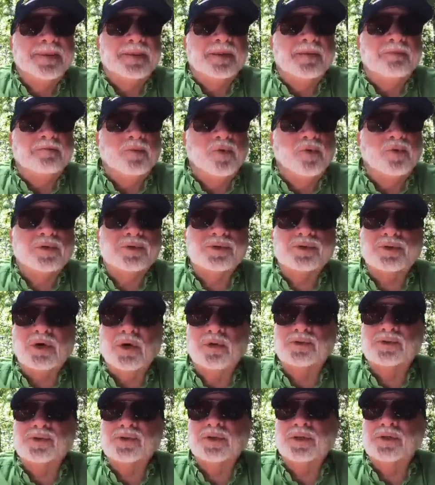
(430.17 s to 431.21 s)
The more
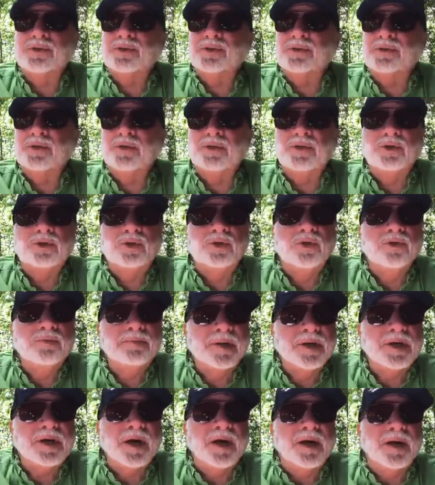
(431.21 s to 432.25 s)
socialist you
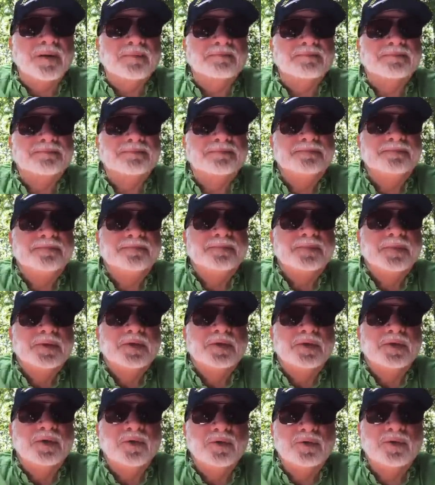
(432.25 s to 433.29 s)
become
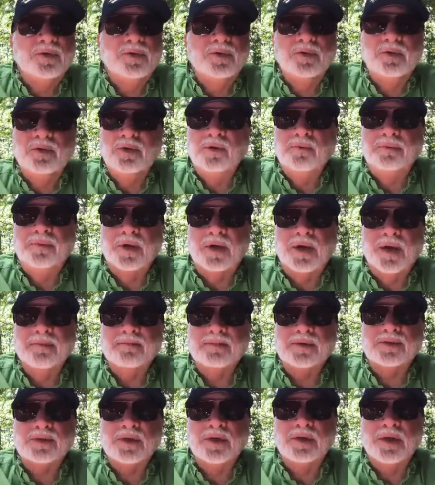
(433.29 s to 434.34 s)

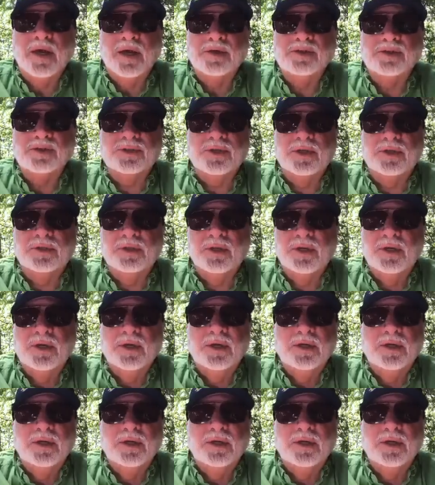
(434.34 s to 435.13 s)
as a nation,